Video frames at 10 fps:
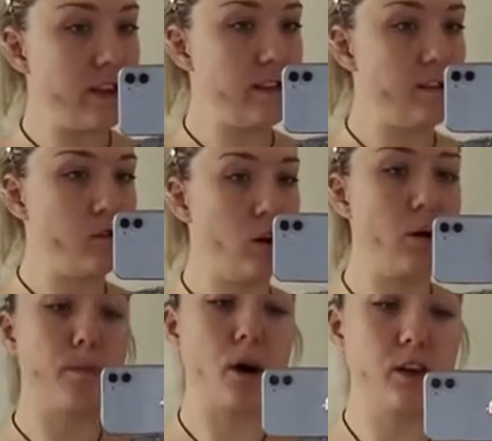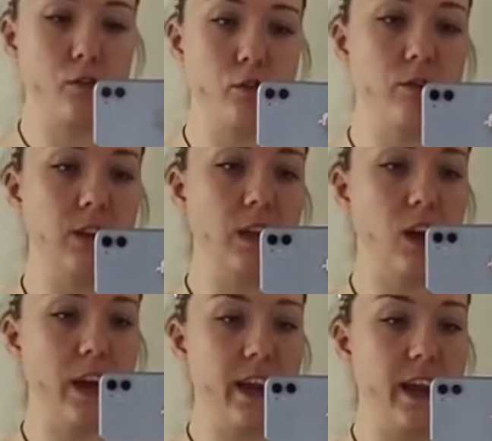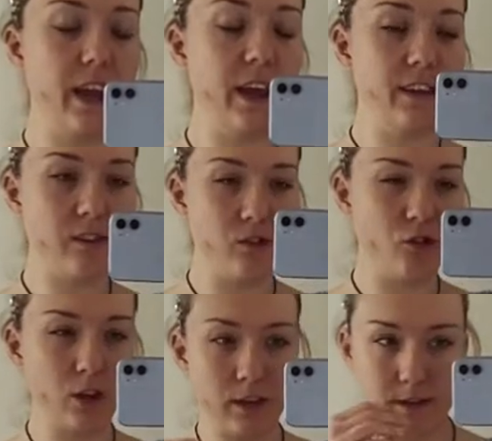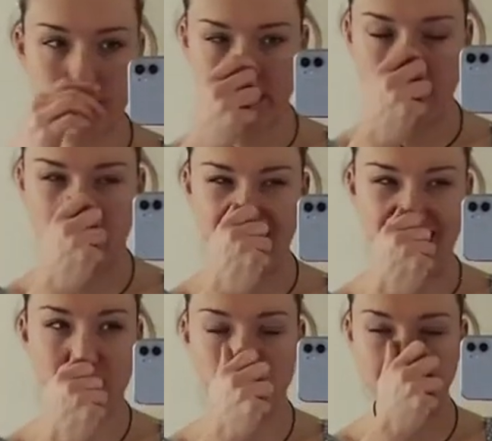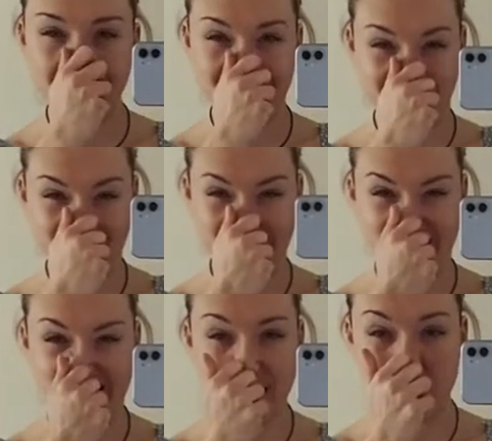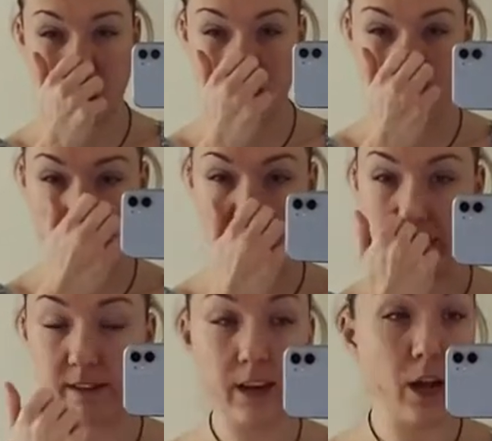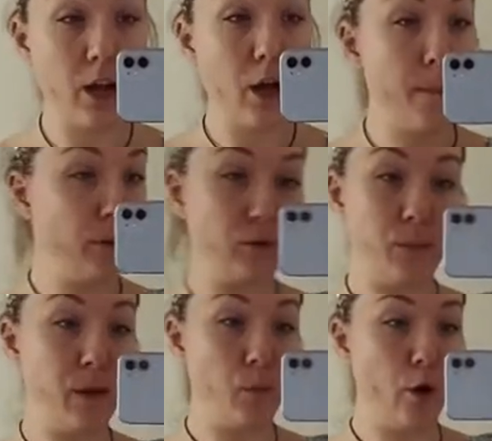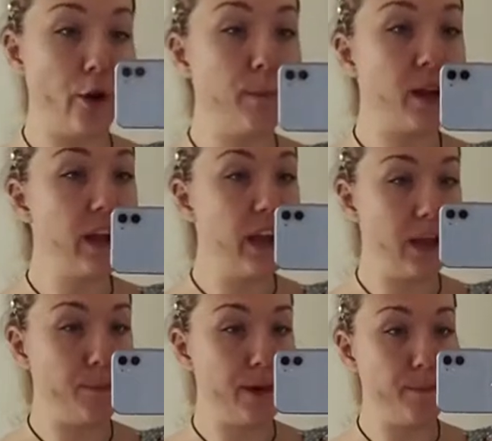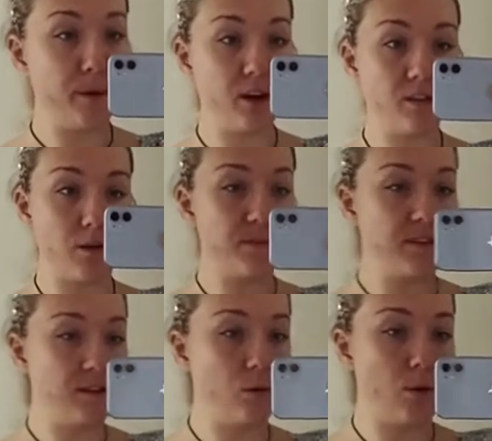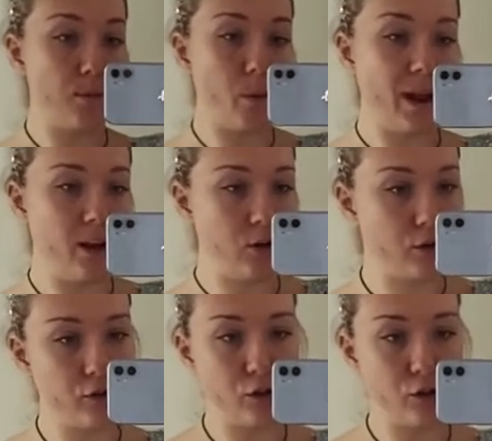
this top, I do really like it. It's just a little bit tighter than I would possibly want. I'm going to keep it because I'm still on my weight loss